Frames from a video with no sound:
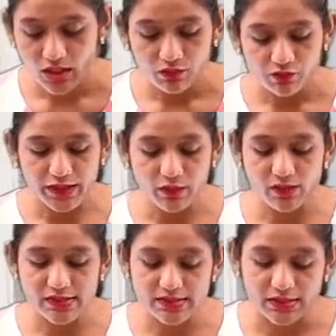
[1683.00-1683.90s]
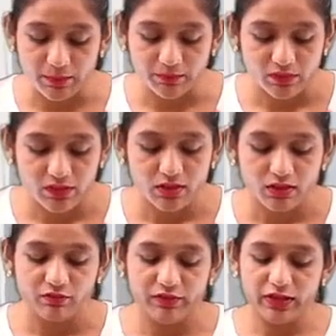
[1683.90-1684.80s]
Frequency.
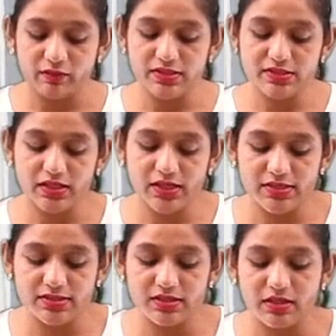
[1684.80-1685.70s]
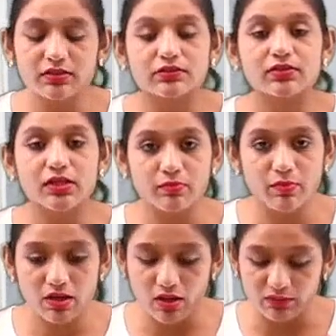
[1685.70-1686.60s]
Frequency is the
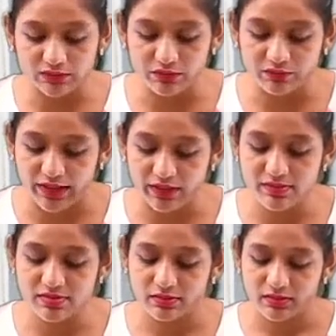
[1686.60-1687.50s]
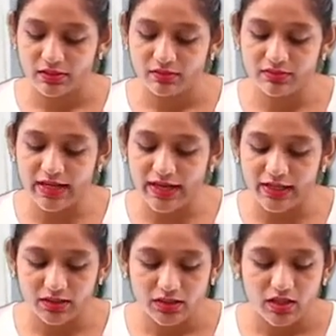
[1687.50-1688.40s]
number of the waves
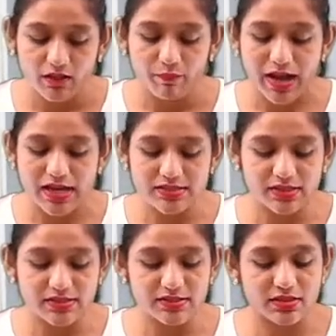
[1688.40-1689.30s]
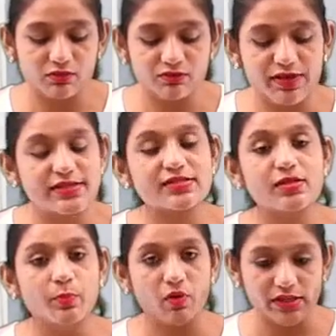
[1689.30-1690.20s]
that passes a fixed
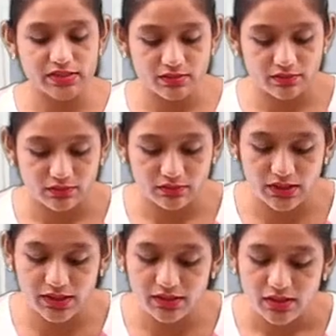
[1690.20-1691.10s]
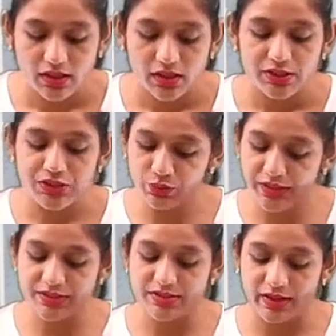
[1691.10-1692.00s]
point in
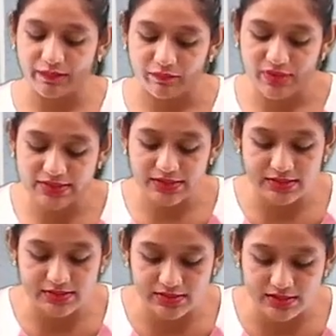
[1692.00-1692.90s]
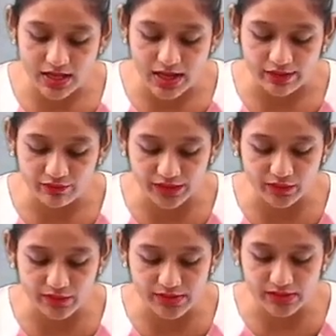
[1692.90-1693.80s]
unit time. Means that this is the high
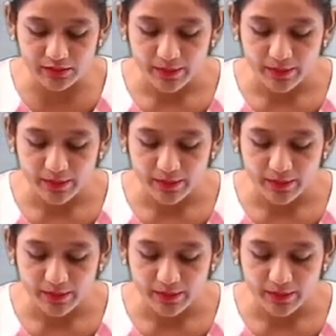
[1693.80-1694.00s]
frequency,